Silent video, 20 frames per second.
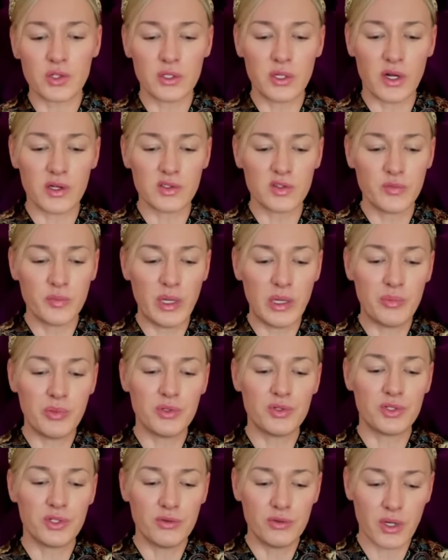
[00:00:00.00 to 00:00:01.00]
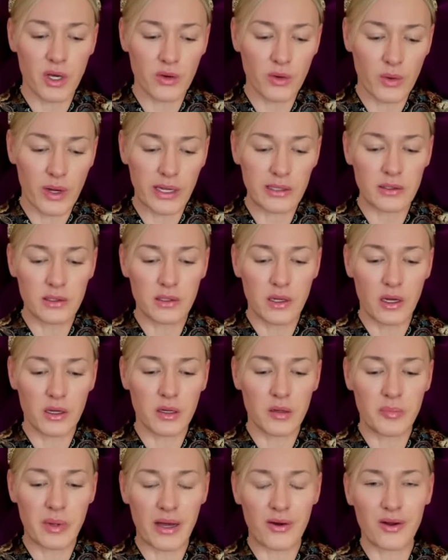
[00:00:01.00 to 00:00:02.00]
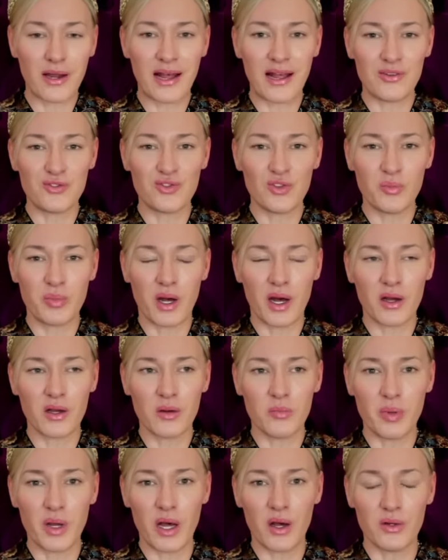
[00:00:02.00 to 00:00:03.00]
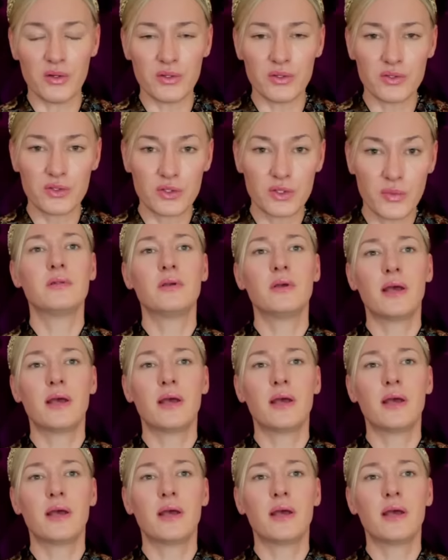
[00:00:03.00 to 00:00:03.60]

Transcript: And lots of people do know quite a lot about Andrew Parker Bowles.